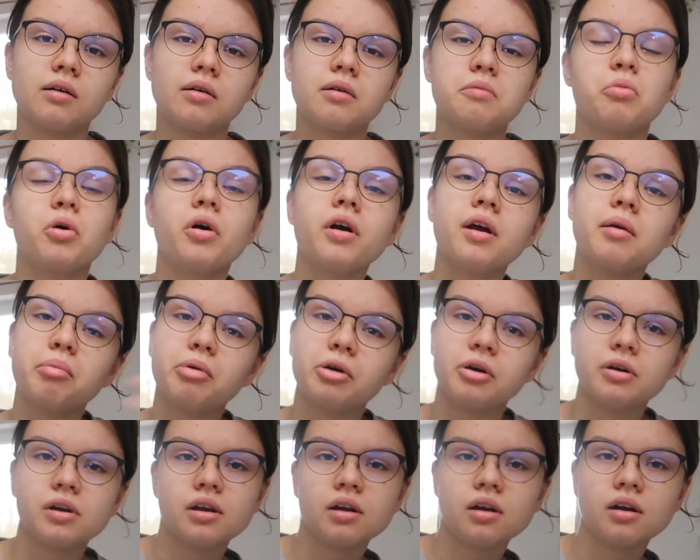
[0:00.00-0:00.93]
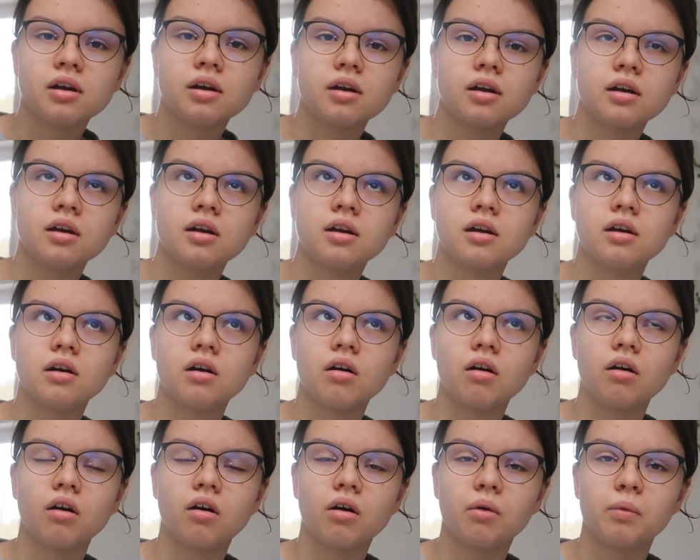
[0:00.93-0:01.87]
more input
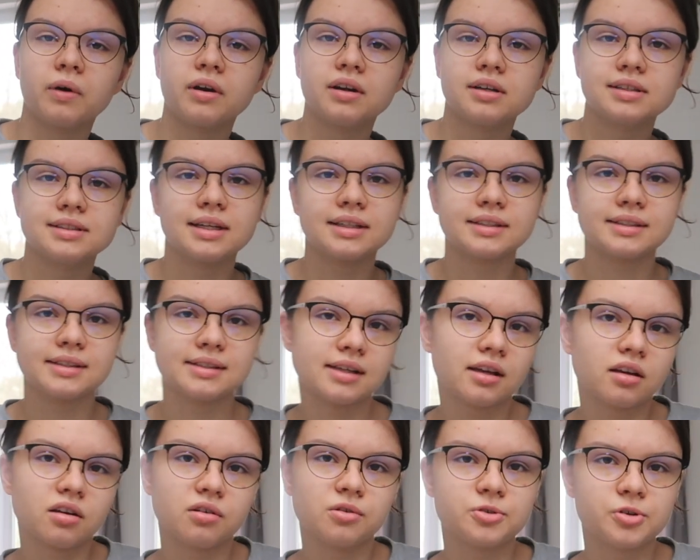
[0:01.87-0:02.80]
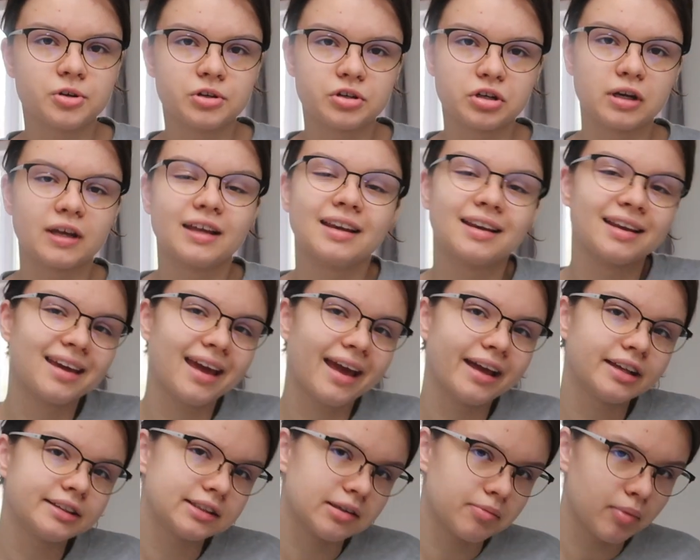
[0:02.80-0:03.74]
on what it is like to study nutrition, in
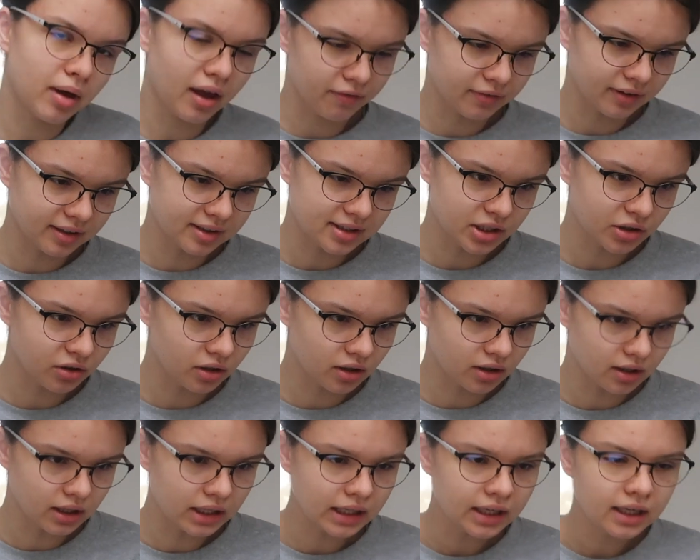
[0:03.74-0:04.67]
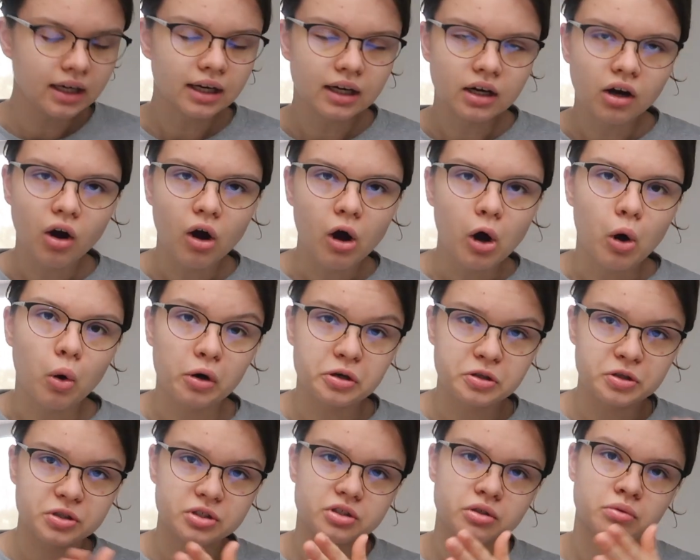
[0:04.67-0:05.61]
case you may have considered it or are
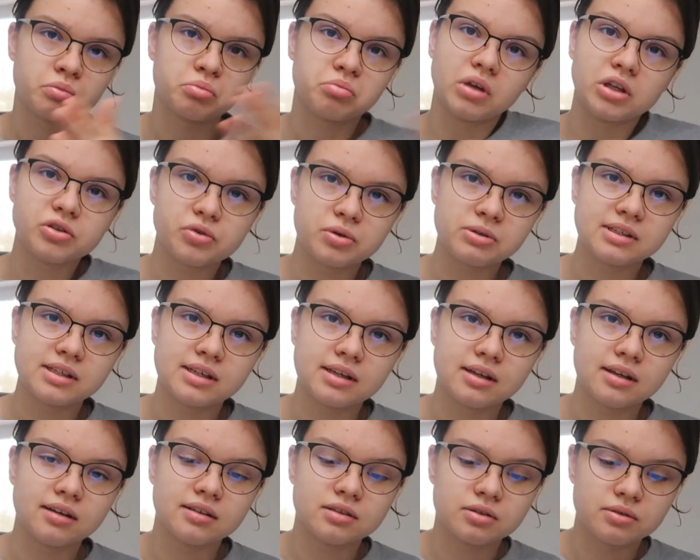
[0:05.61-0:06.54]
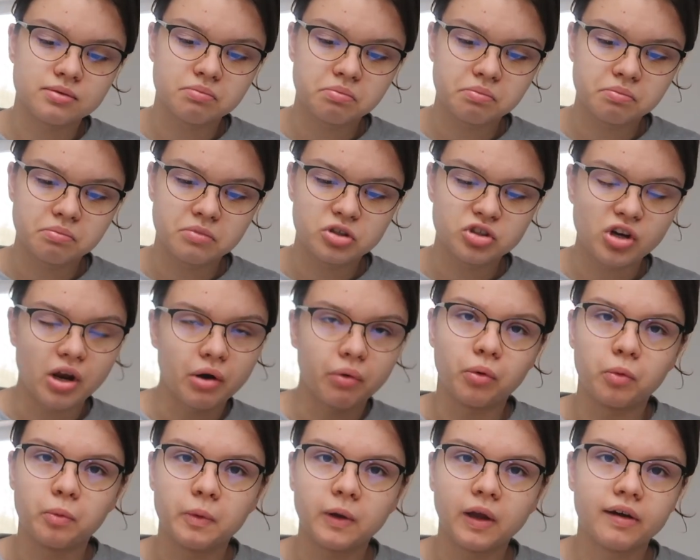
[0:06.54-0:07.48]
just interested in it in
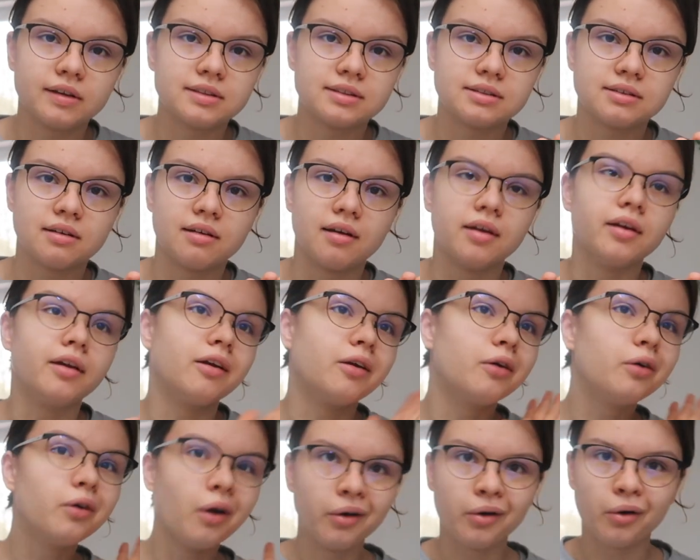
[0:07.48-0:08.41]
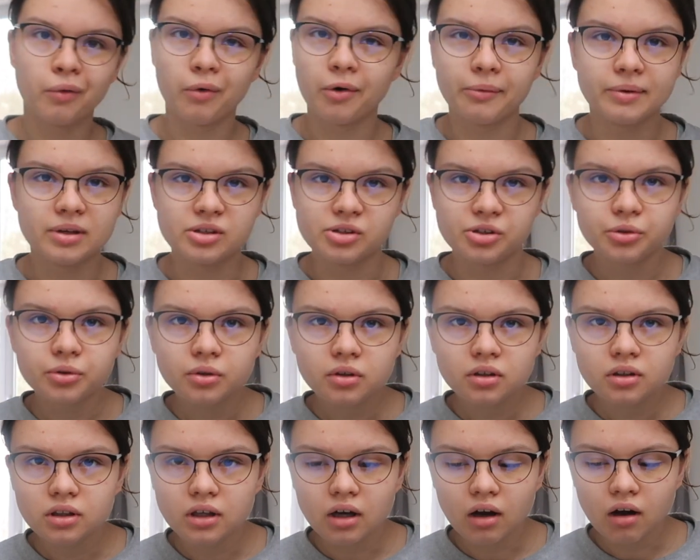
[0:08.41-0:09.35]
general, because you don't know what we do
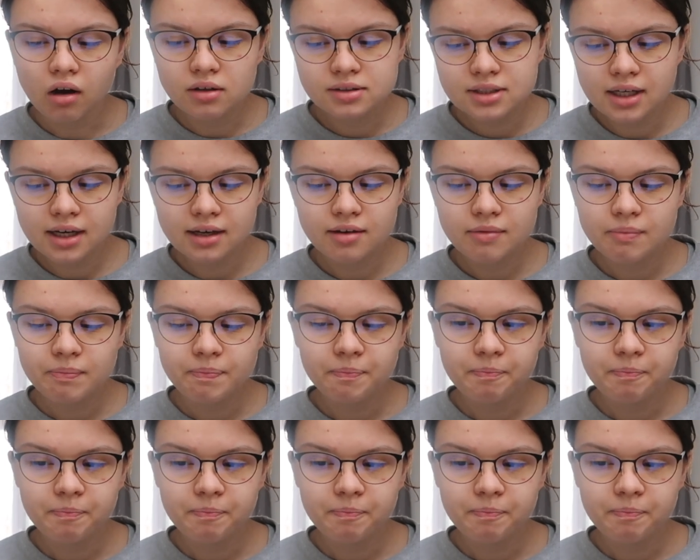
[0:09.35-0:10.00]
all day.